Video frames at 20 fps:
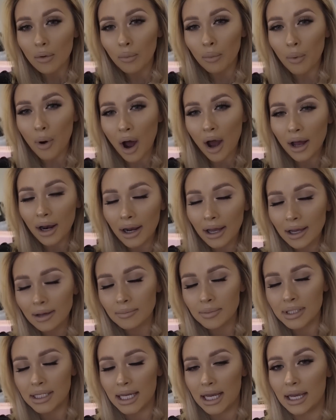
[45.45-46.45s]
While I
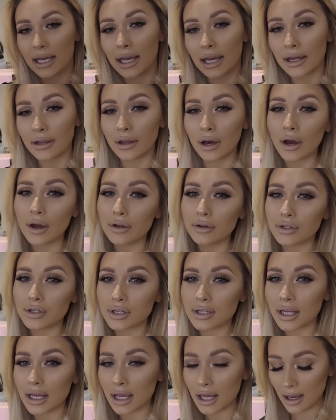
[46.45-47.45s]
am sitting here though,
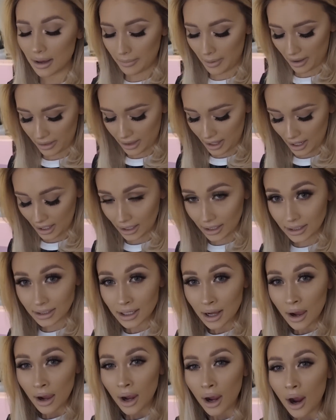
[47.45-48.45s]
just thinking about
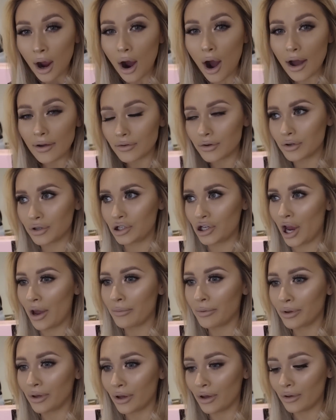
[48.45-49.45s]
things, I've got to
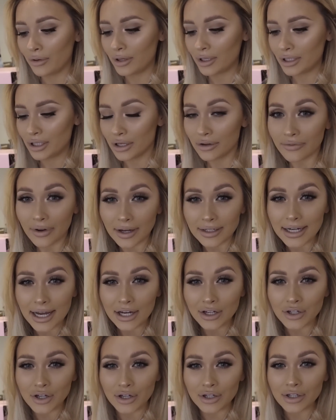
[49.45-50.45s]
share with you this new
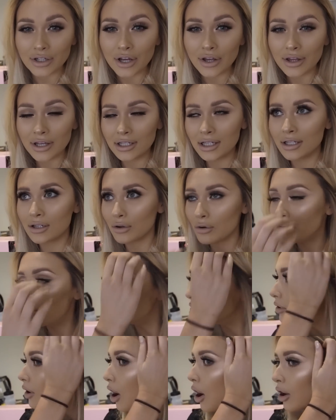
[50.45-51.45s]
foundation. So this is
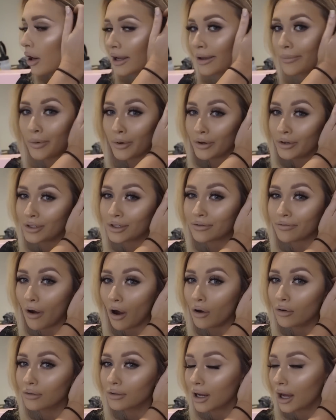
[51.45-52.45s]
all Holly Boone's
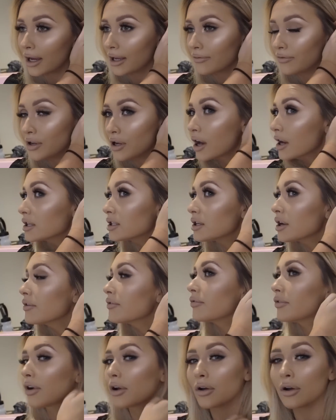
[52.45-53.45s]
fault. Like, if you guys
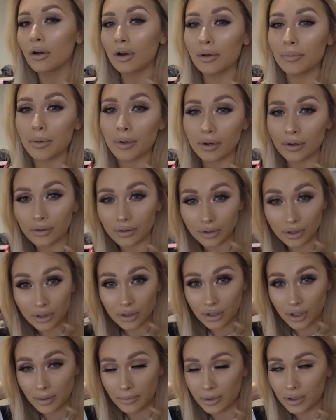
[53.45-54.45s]
don't follow Holly Boone on
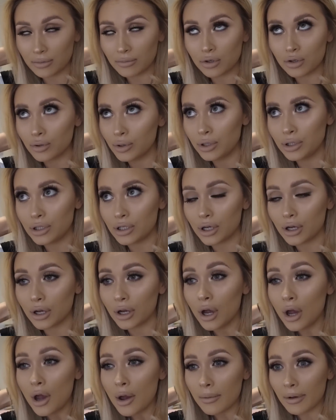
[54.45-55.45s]
YouTube, which I'm sure you
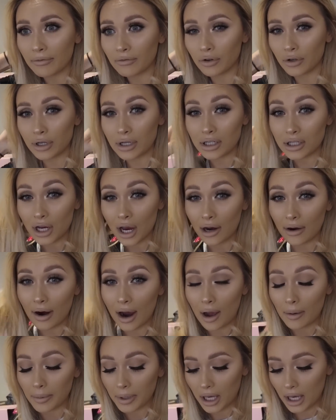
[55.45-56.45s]
do, but if not, you need to check her
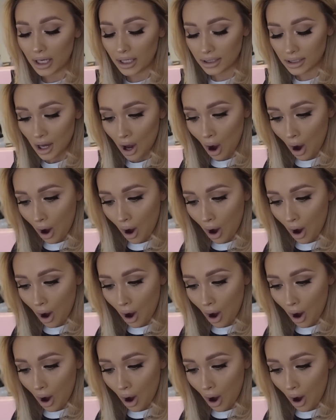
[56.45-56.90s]
out, because